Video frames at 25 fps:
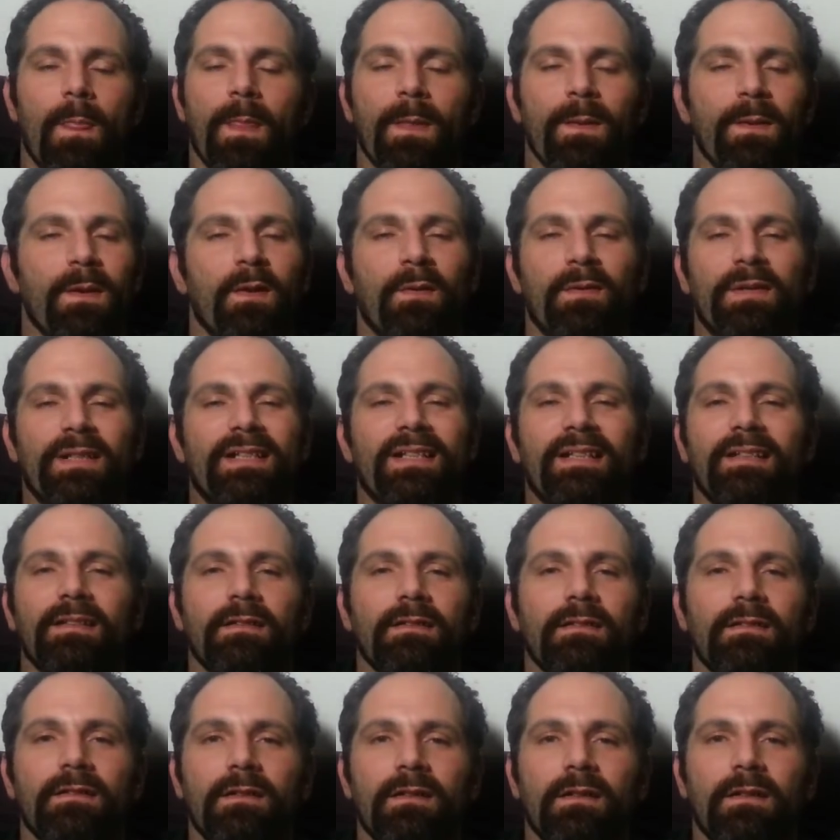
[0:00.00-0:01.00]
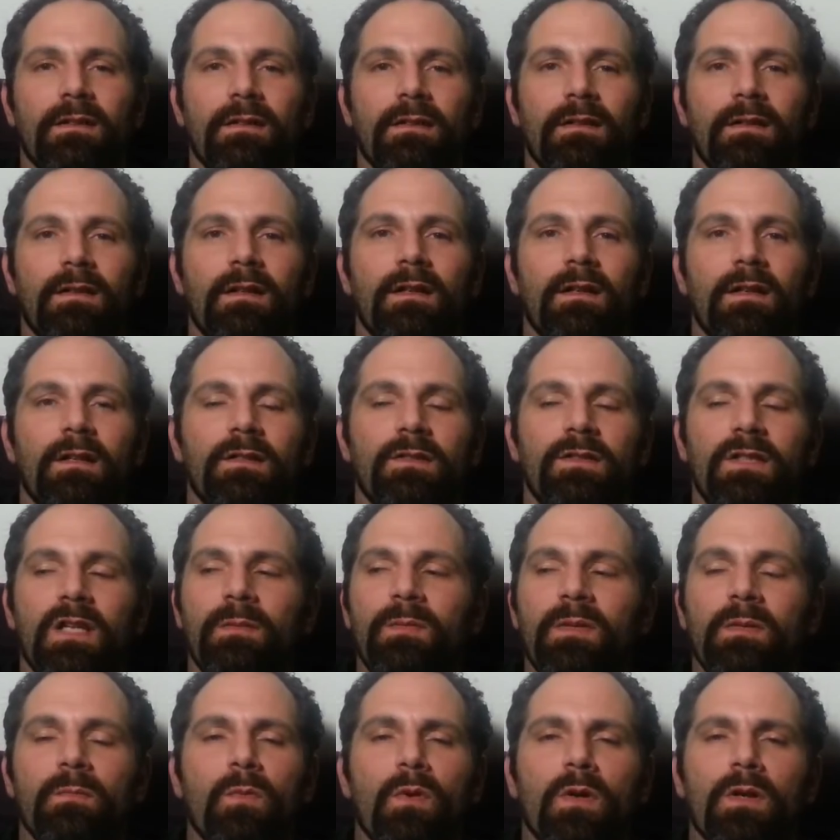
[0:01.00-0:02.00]
No, he didn't.
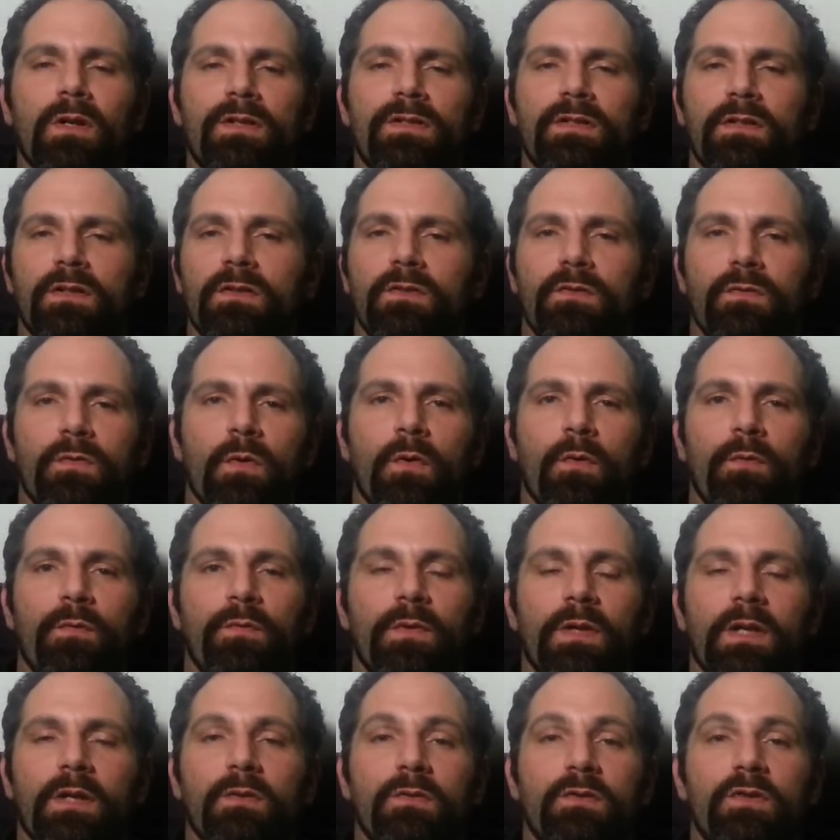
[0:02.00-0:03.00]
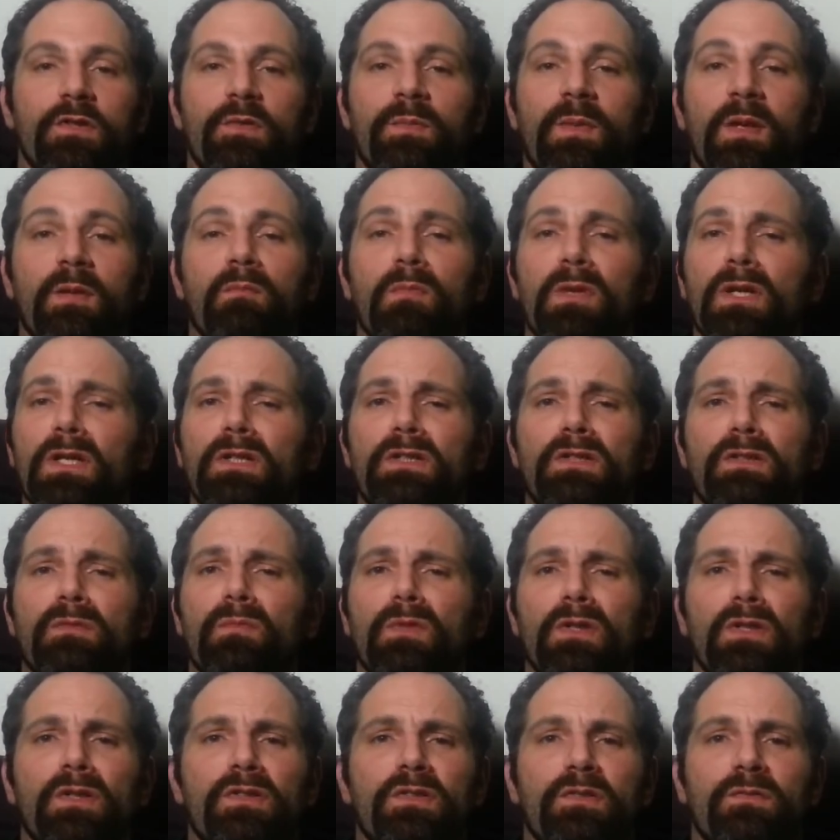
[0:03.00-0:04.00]
J.P. Morgan is a control freak who just spent millions and
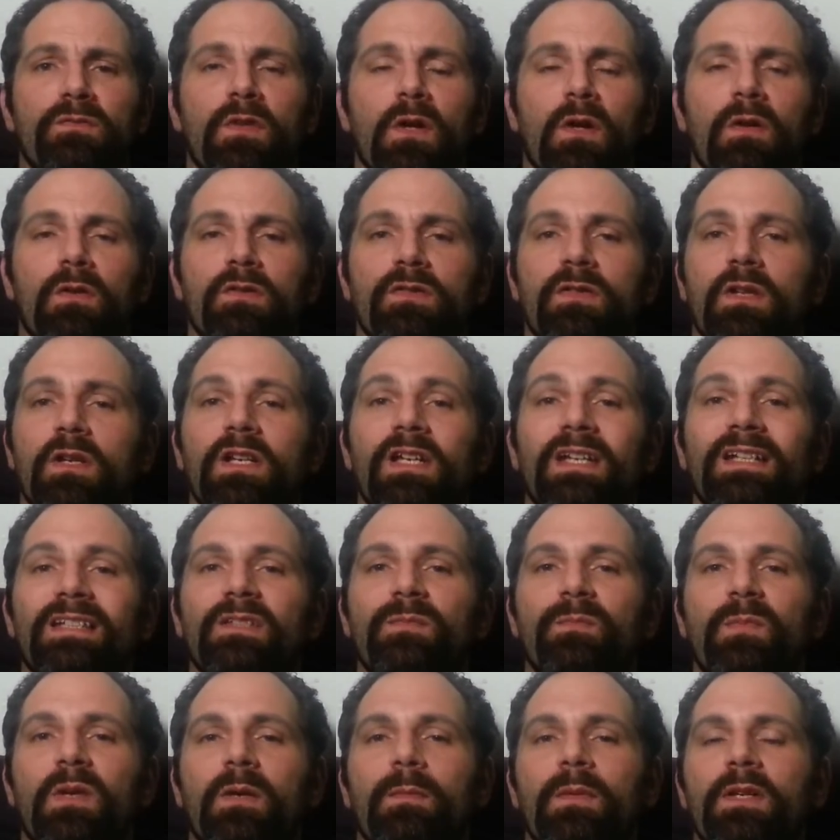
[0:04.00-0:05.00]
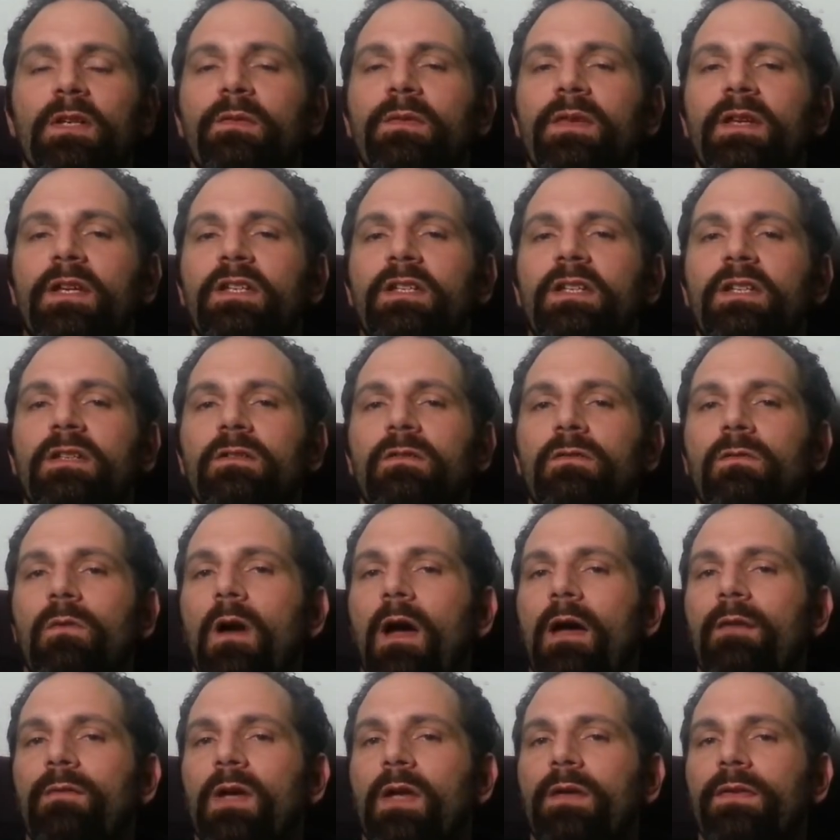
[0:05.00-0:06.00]
millions of dollars on an experiment. You think he didn't
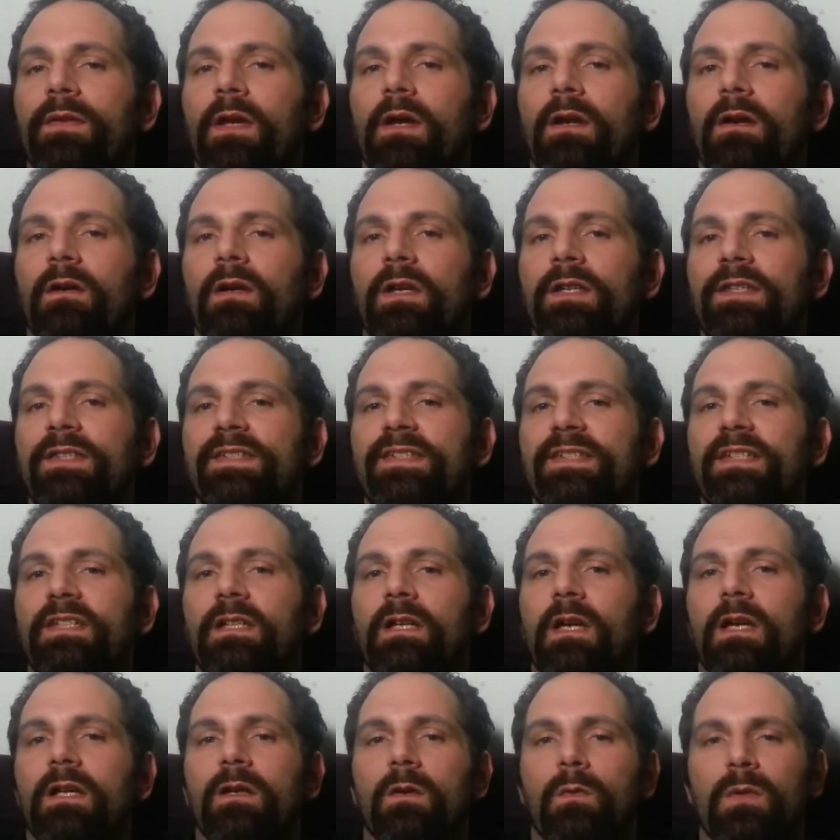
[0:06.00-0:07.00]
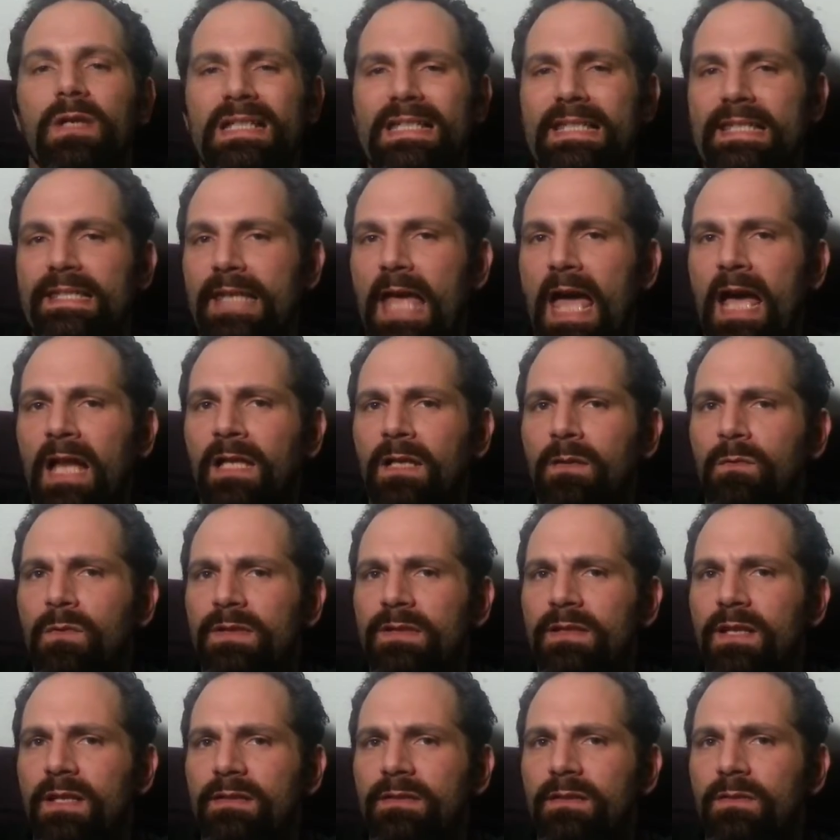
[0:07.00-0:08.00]
drive out there and see and know exactly
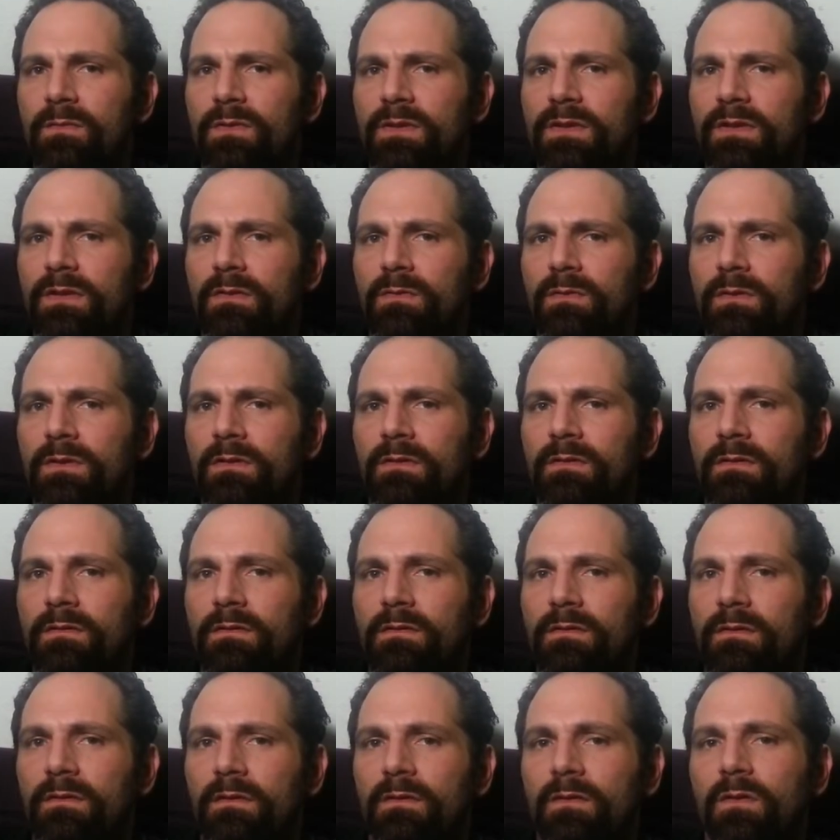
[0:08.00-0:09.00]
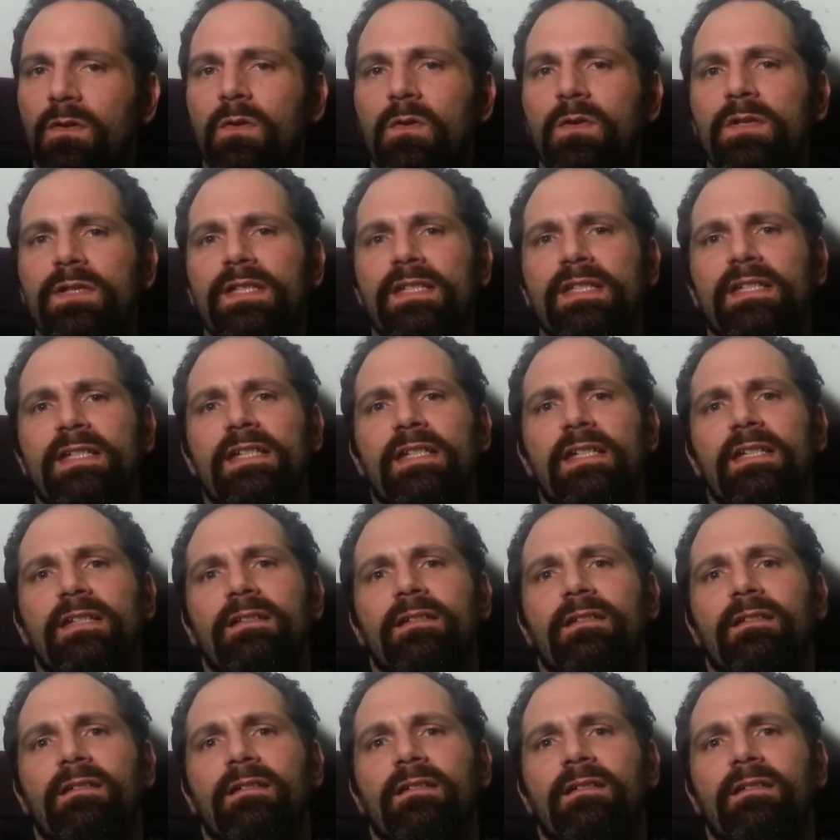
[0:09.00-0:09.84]
what Tesla was doing? Of course he did.